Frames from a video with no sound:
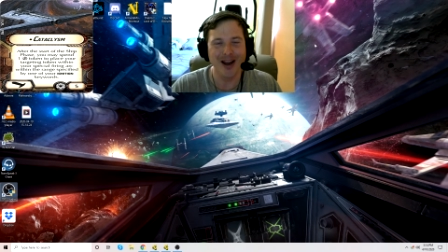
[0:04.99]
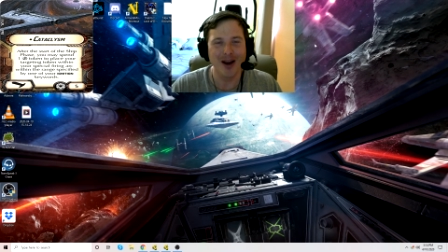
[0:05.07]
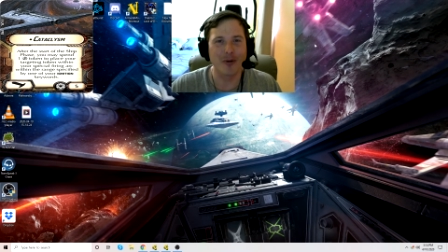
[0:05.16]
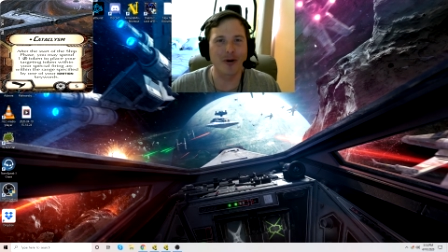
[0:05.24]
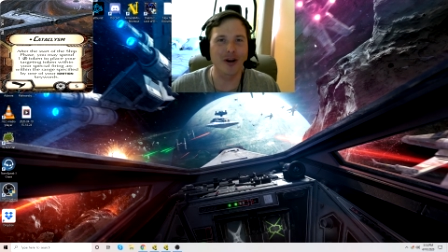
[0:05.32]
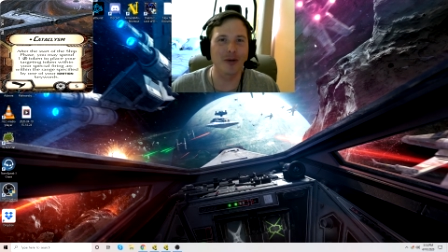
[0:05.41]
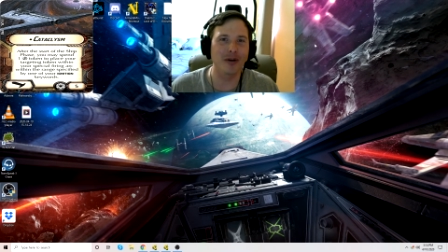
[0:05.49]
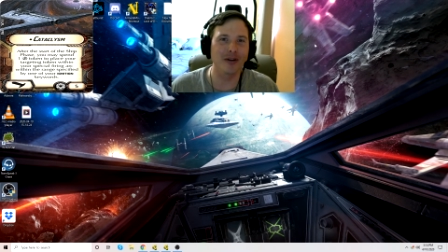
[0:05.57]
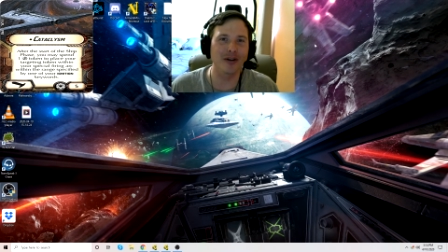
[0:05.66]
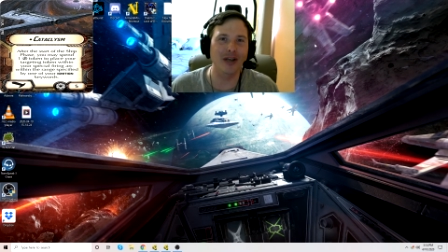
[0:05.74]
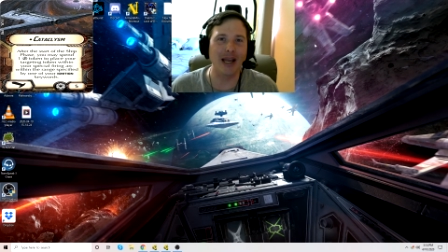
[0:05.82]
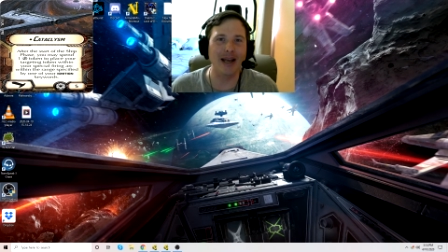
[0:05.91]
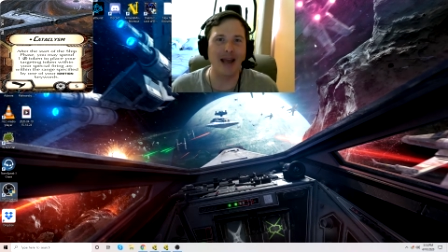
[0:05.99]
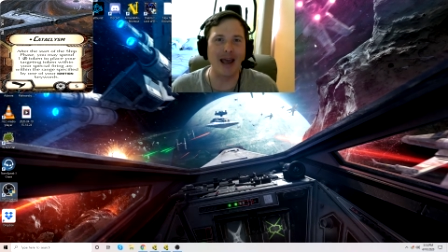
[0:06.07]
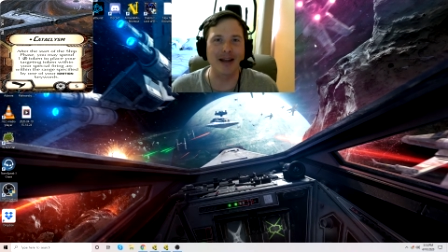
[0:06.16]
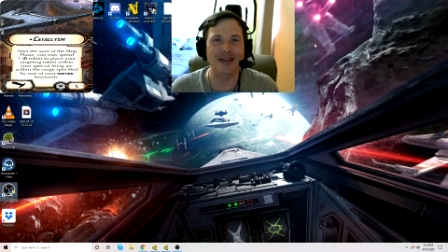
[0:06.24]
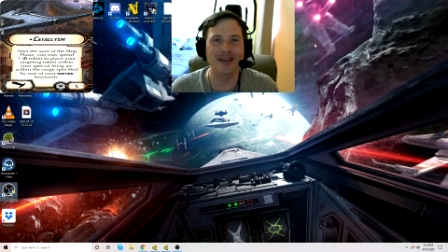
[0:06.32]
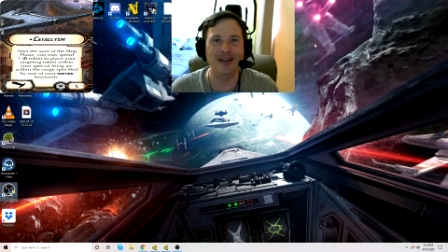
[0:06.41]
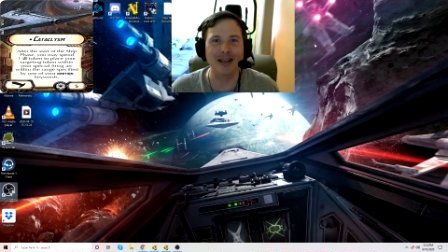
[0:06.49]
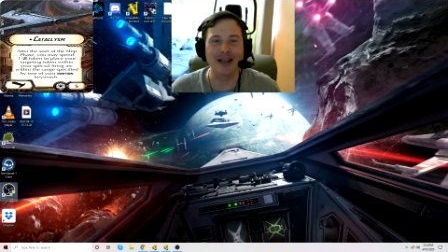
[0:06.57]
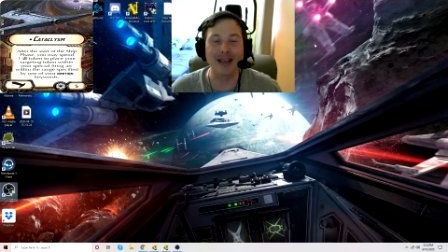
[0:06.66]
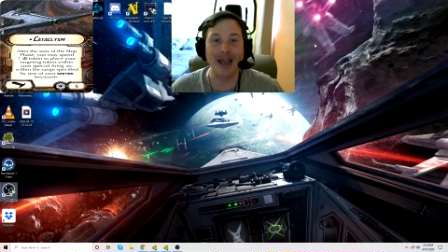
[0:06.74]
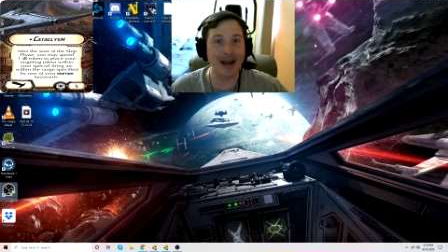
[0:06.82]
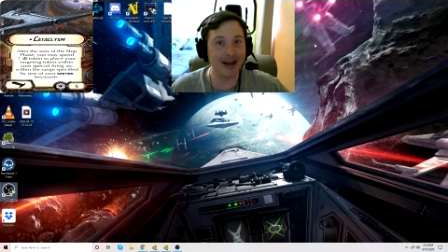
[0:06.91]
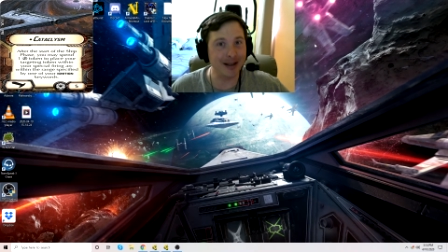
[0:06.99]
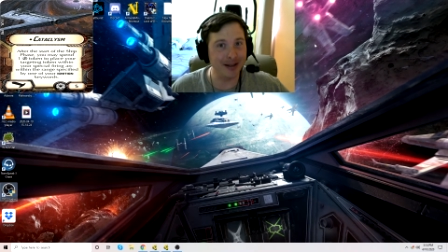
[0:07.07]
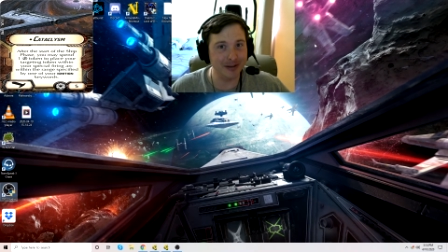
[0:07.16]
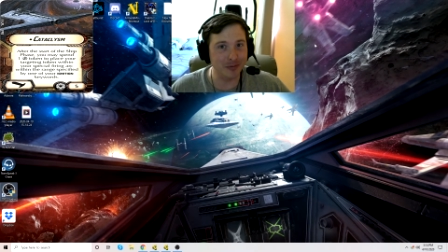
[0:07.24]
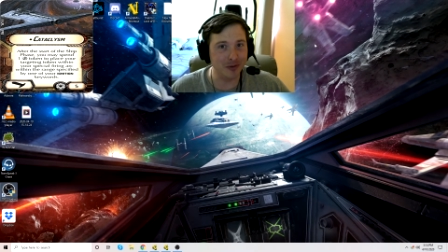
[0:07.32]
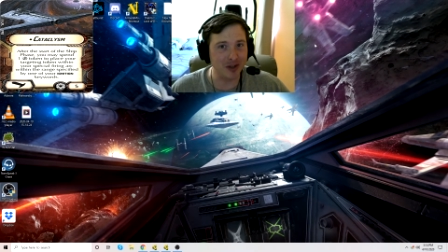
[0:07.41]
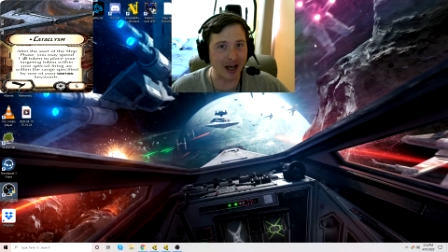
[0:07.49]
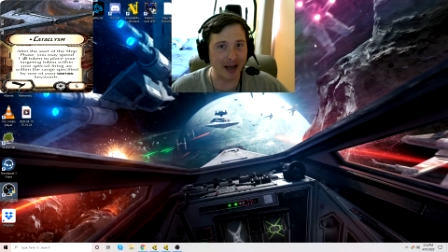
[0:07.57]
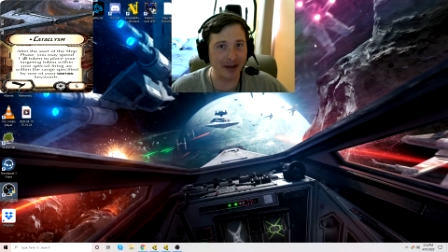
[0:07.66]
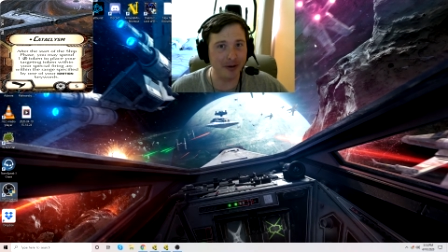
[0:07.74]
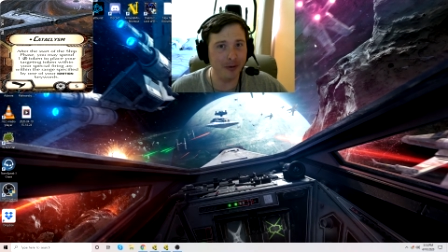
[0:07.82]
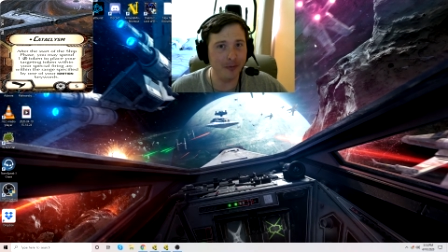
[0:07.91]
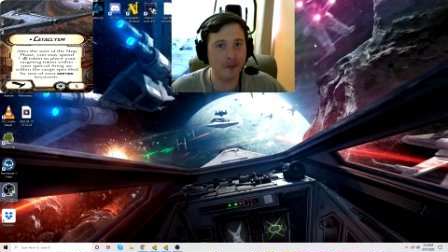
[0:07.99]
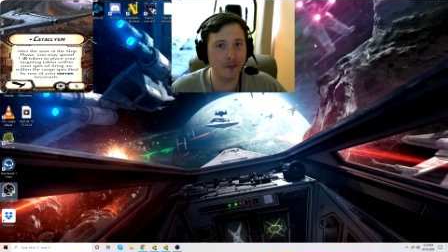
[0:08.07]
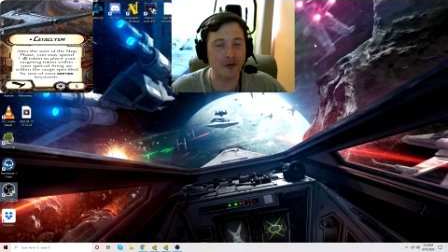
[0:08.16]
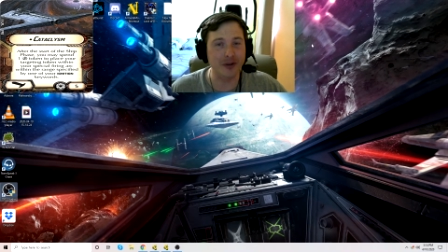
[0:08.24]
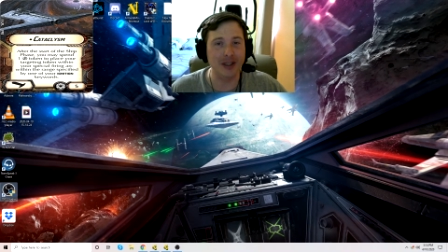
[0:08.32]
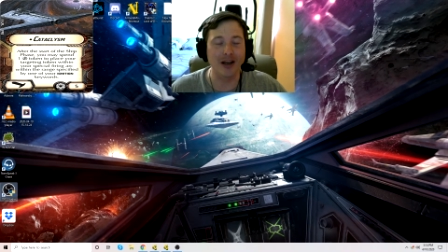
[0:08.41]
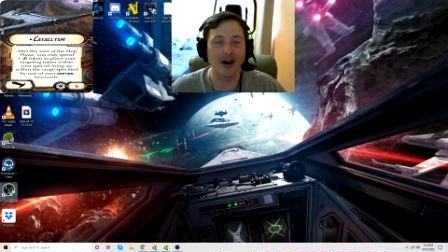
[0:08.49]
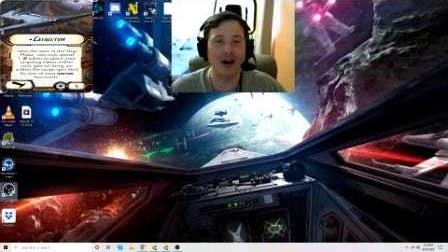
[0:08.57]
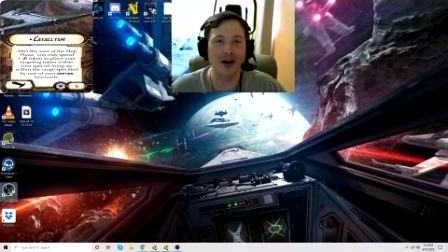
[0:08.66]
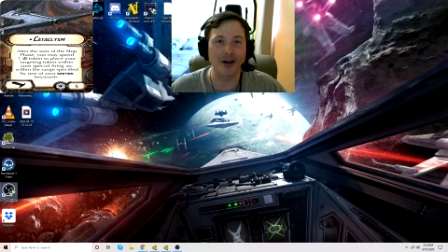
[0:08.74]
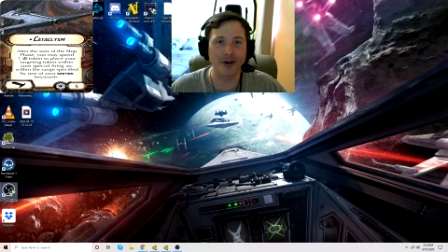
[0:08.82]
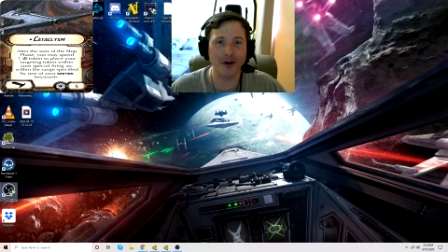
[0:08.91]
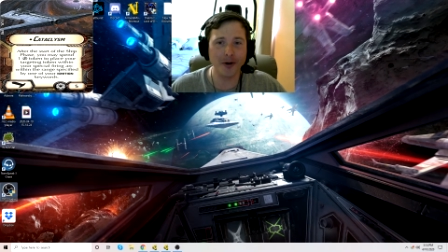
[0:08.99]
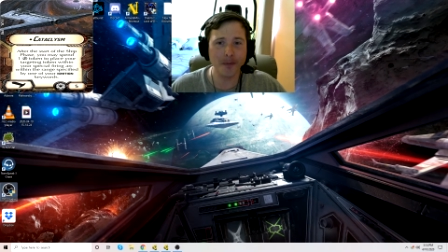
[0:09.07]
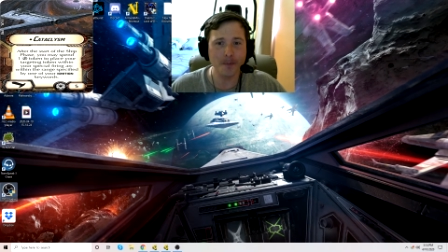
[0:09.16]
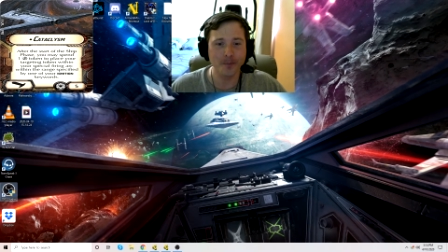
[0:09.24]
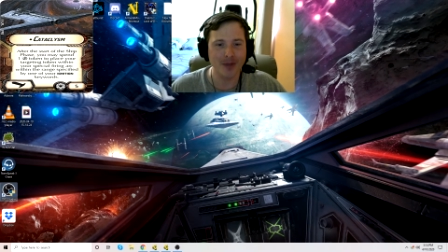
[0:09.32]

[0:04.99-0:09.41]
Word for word: We're going to be looking at the Cataclysm title for the Onager.